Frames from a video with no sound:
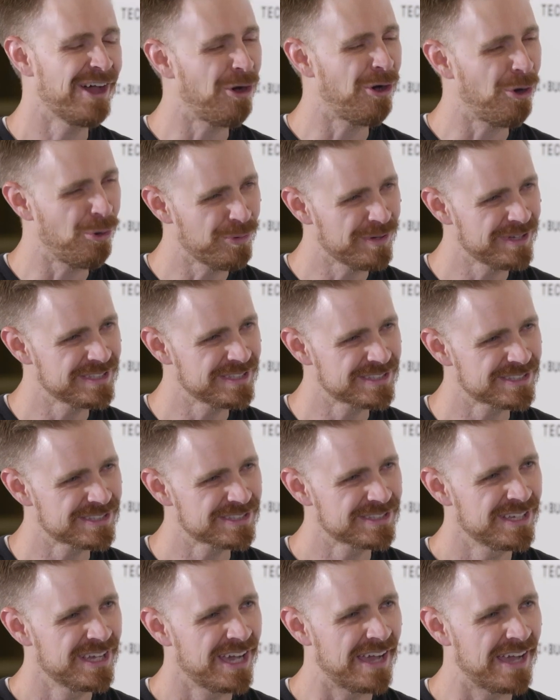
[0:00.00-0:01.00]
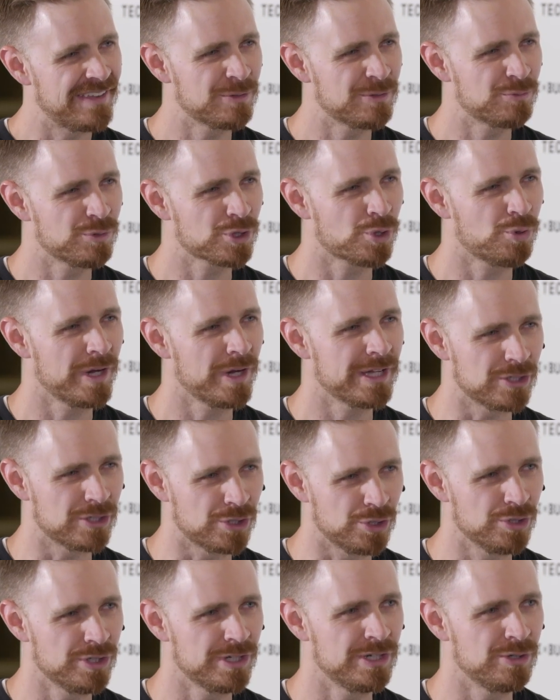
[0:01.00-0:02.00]
Not always. I think we're quite
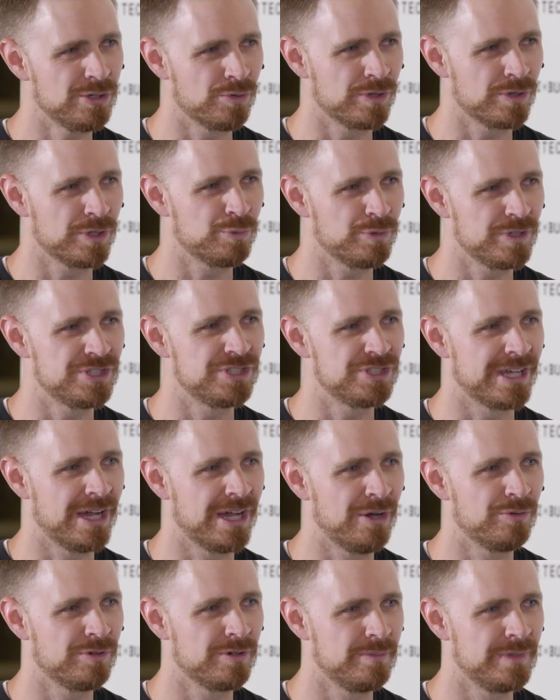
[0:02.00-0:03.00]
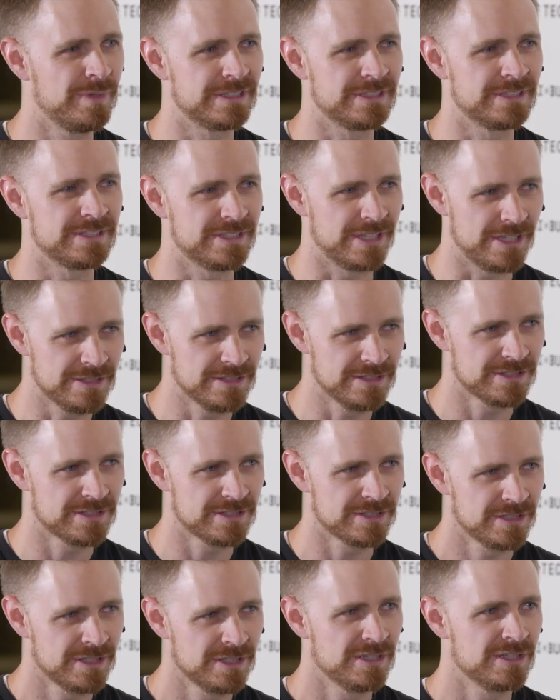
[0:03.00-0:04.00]
good at only reaching out when it makes
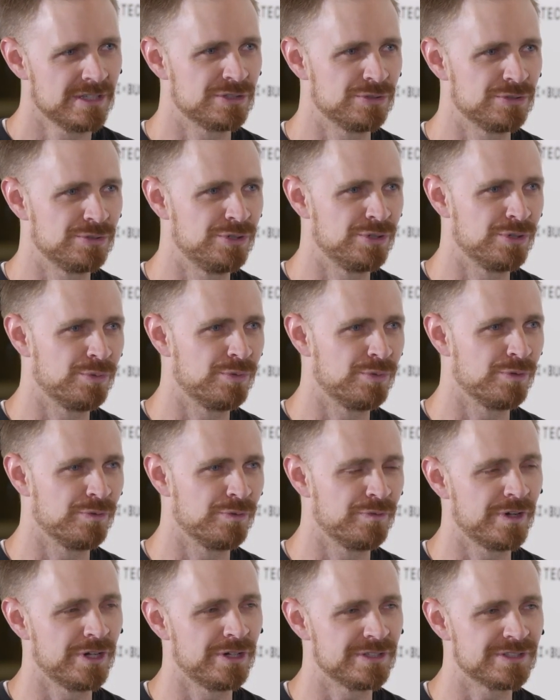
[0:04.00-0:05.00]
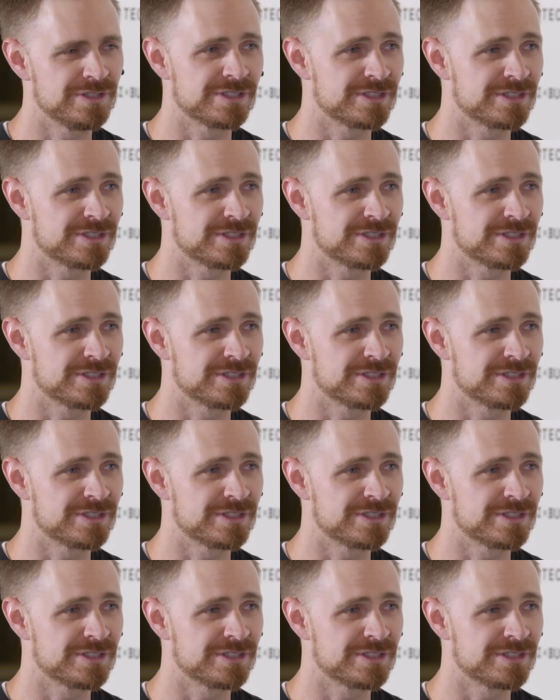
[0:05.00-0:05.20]
sense. Right. So you know we're very